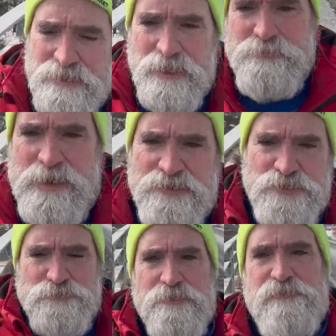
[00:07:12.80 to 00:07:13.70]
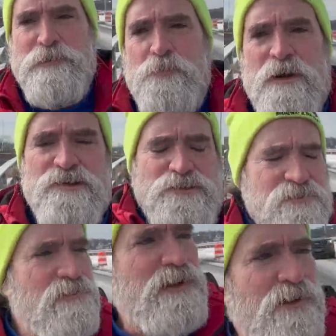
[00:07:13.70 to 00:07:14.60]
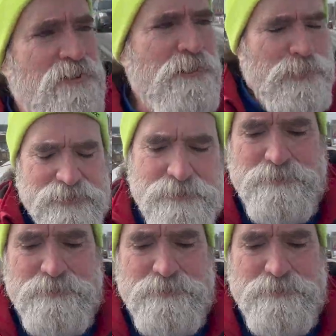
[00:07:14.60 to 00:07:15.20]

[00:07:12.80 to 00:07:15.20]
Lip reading: a major river in Westchester County, but